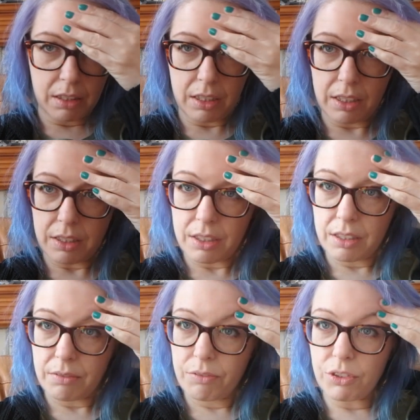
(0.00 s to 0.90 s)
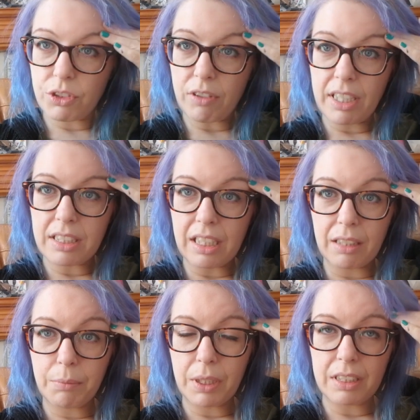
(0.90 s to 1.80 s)
It's
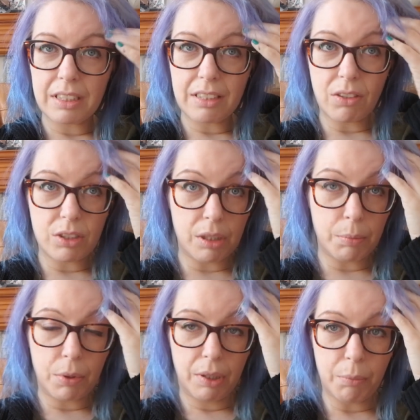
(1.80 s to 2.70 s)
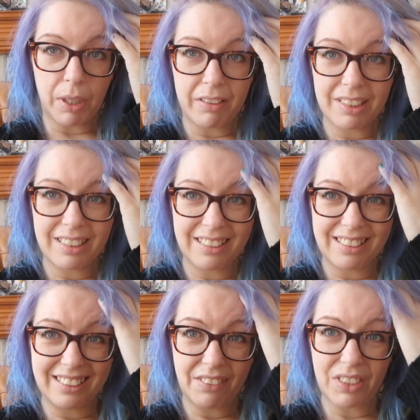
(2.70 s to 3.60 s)
frustrating, but it's got to the point where it's
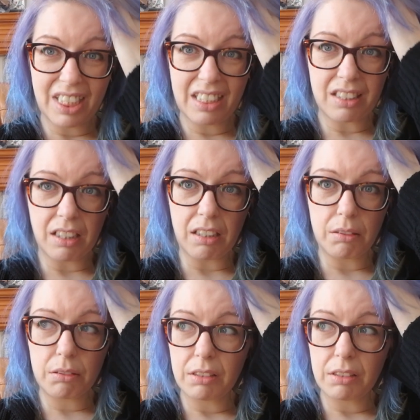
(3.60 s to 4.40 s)
7 days ago.